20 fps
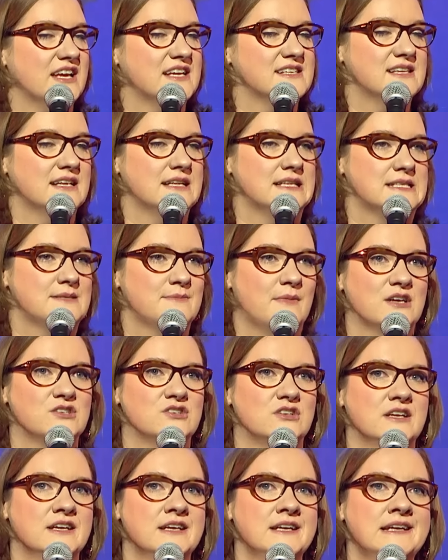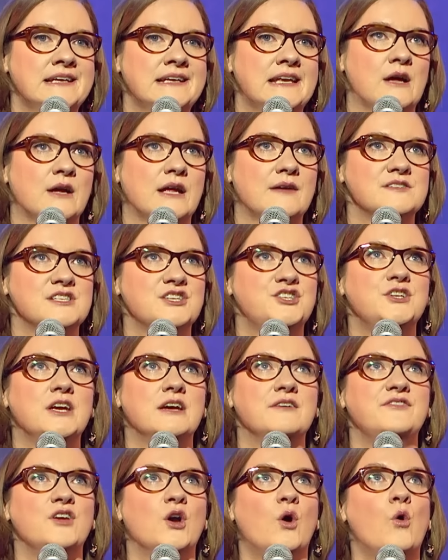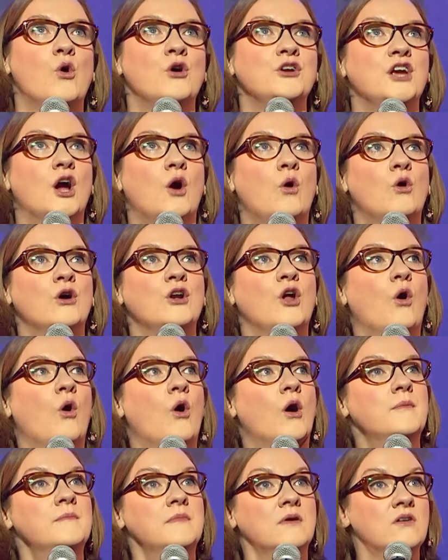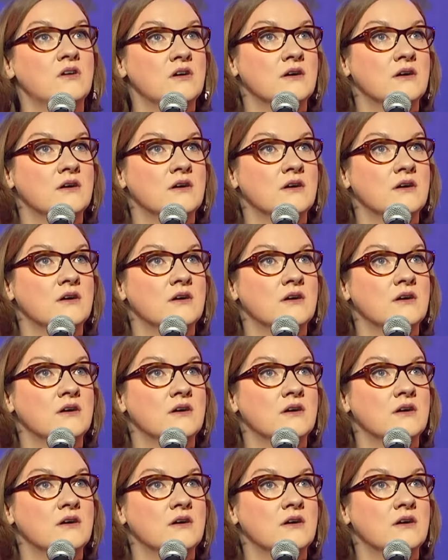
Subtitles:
I said, smashing. Now give us a cheer if you own your own home.